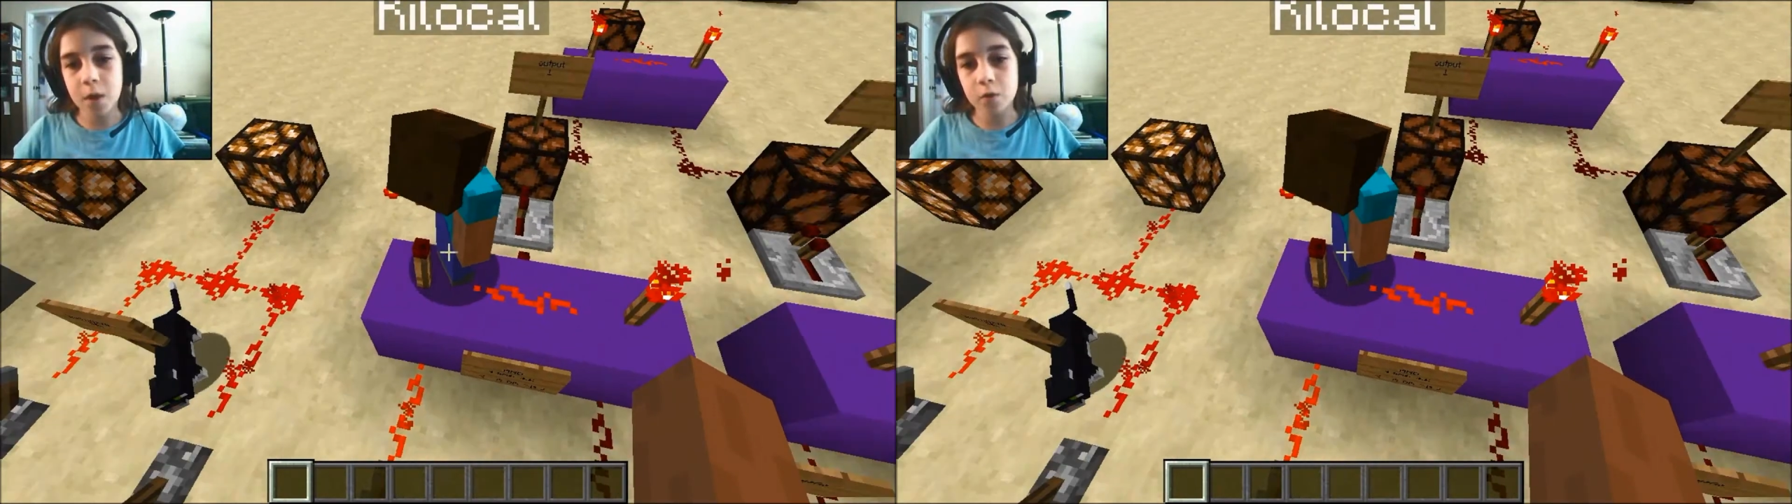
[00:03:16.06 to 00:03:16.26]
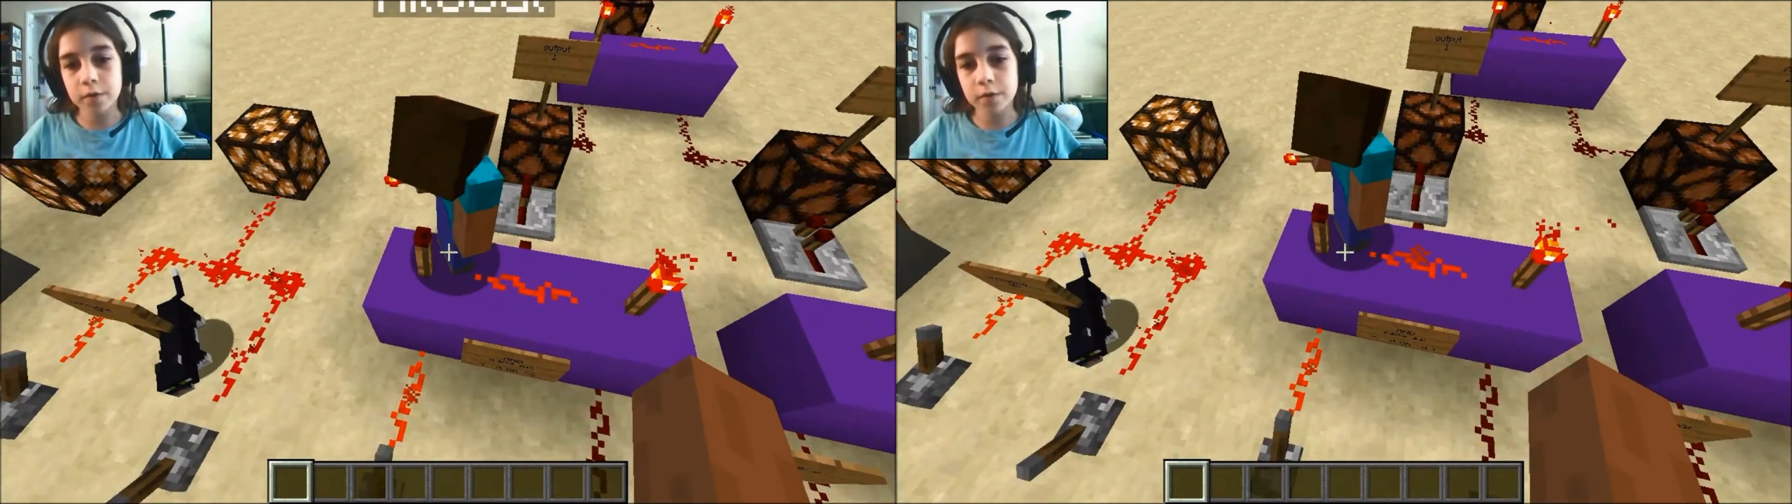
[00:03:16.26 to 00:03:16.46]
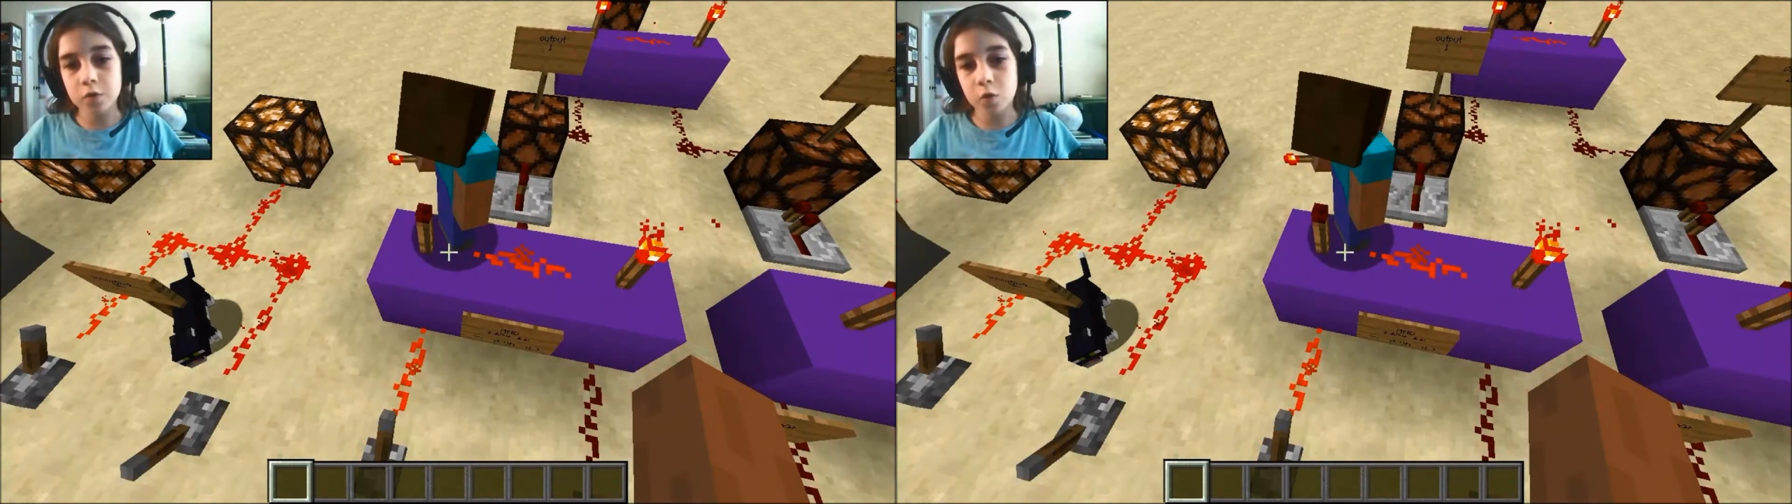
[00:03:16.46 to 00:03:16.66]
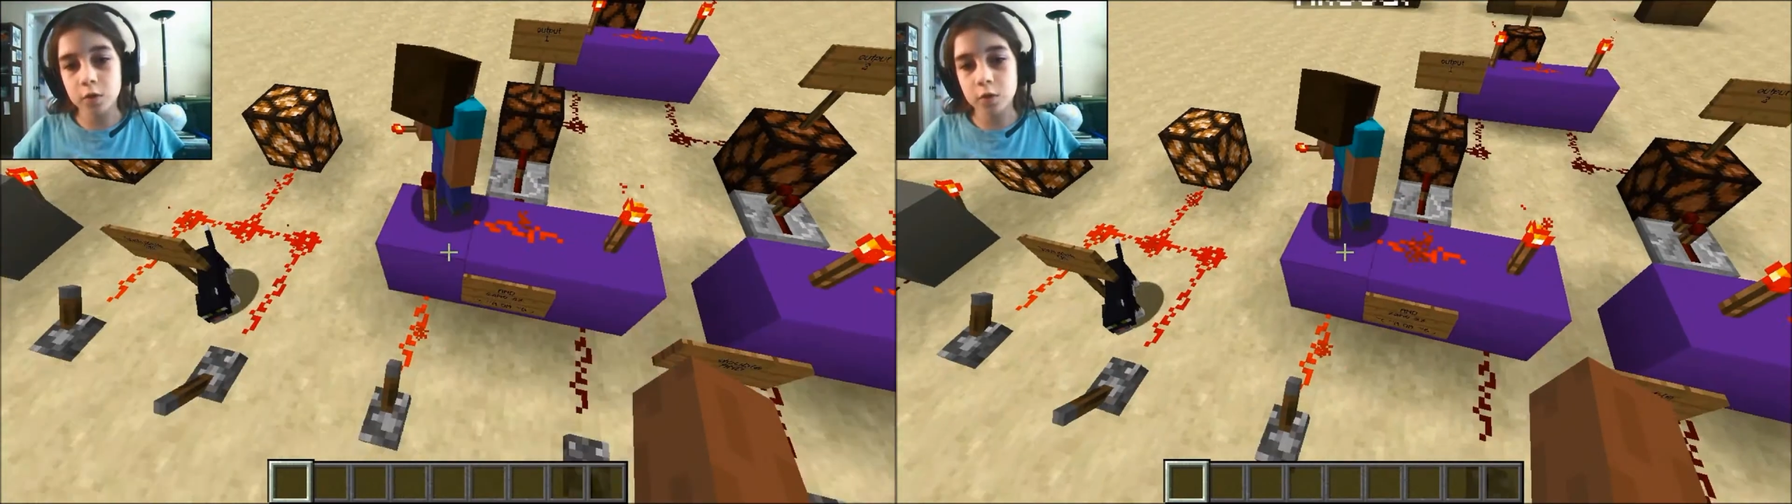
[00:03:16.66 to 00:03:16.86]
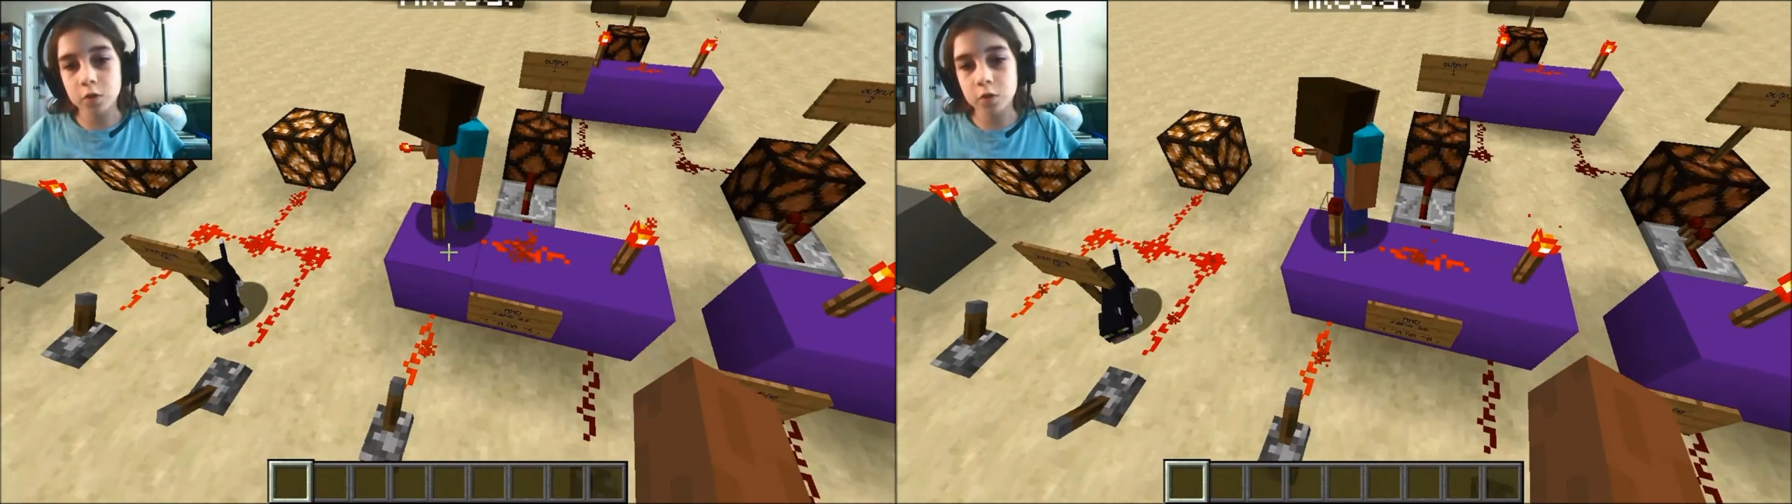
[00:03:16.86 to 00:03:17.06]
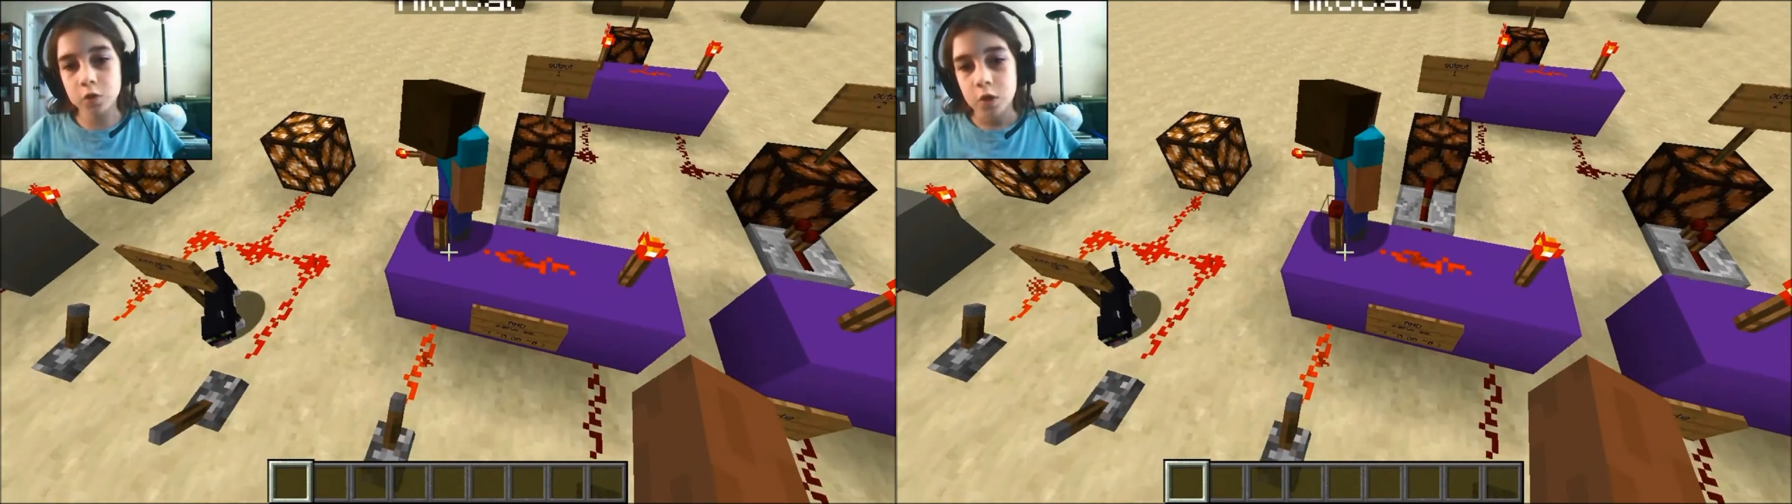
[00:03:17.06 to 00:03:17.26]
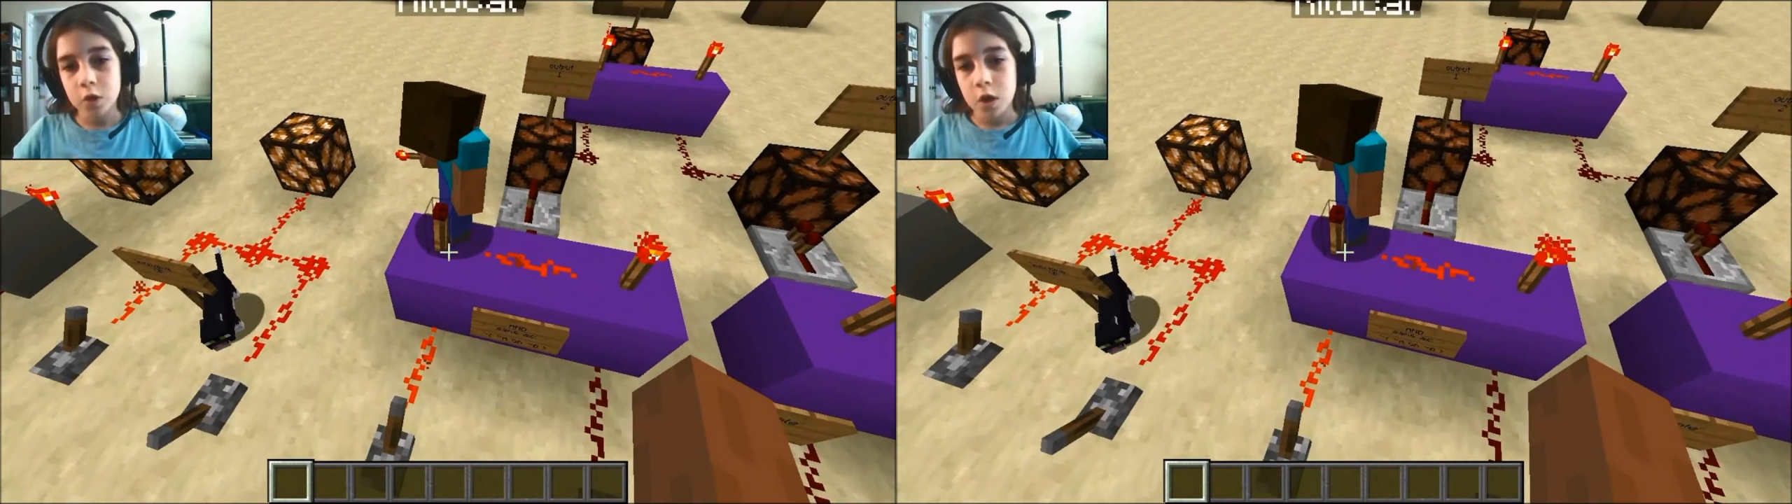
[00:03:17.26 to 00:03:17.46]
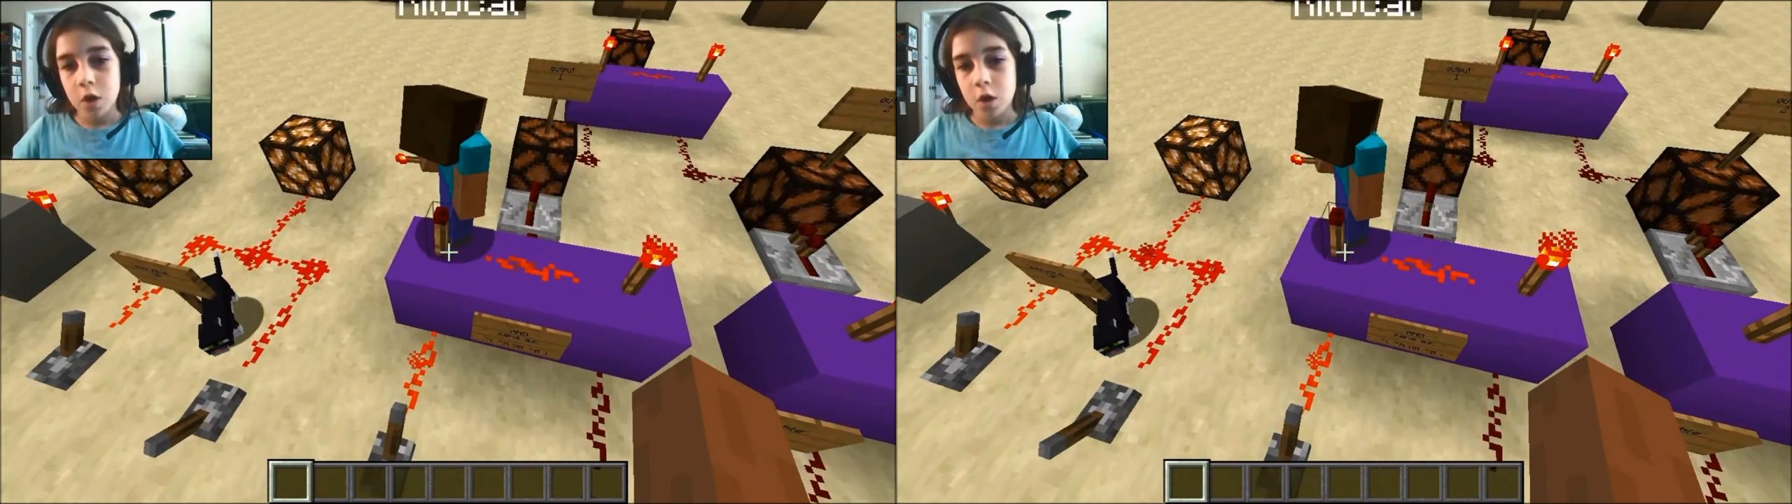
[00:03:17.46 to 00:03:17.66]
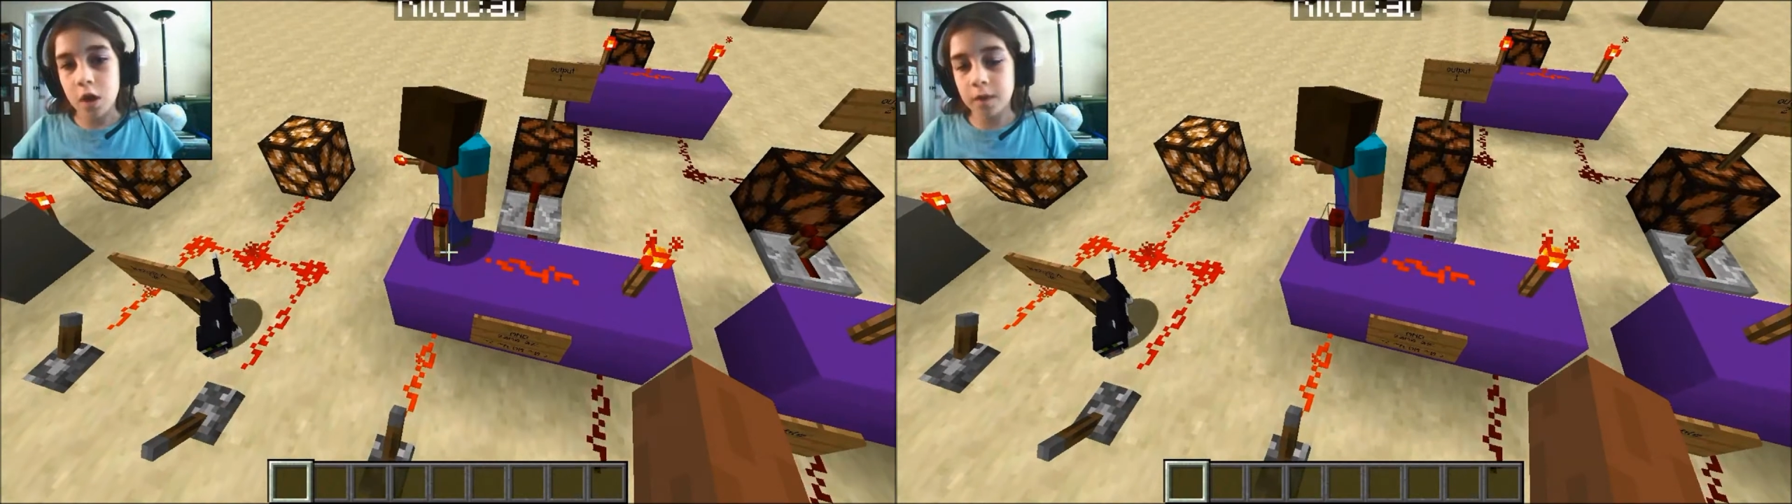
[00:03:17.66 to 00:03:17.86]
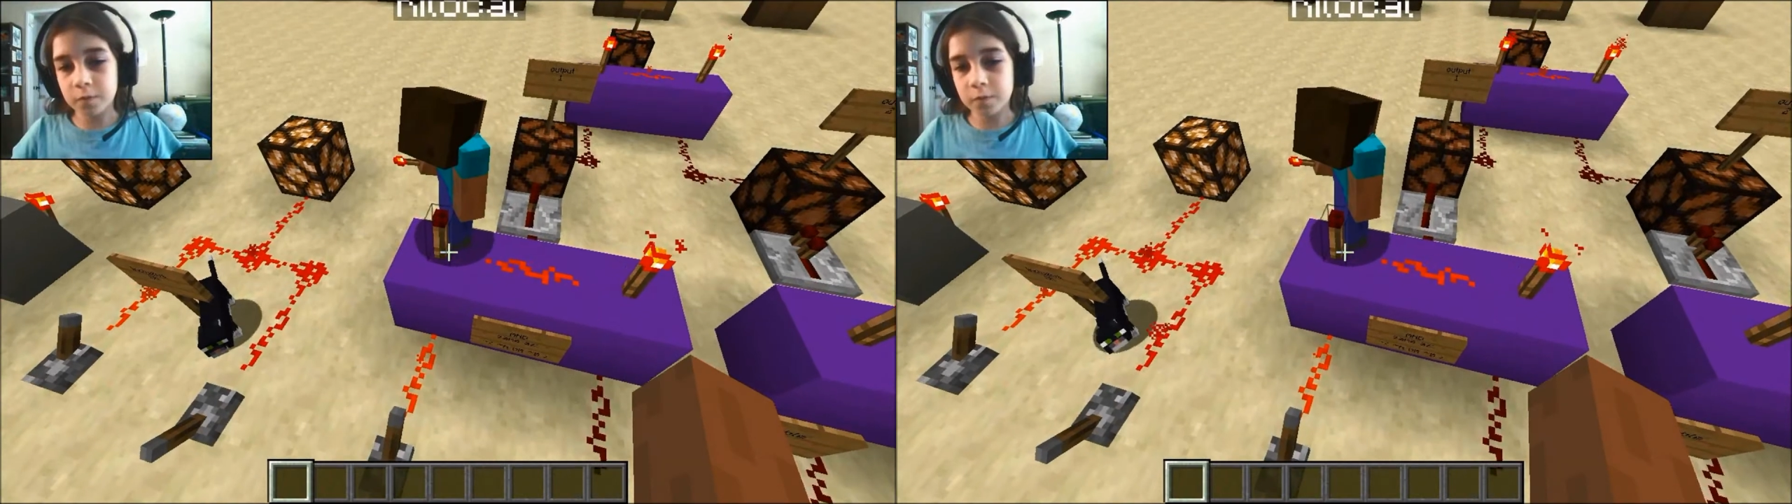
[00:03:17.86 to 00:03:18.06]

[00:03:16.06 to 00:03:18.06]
the torch, which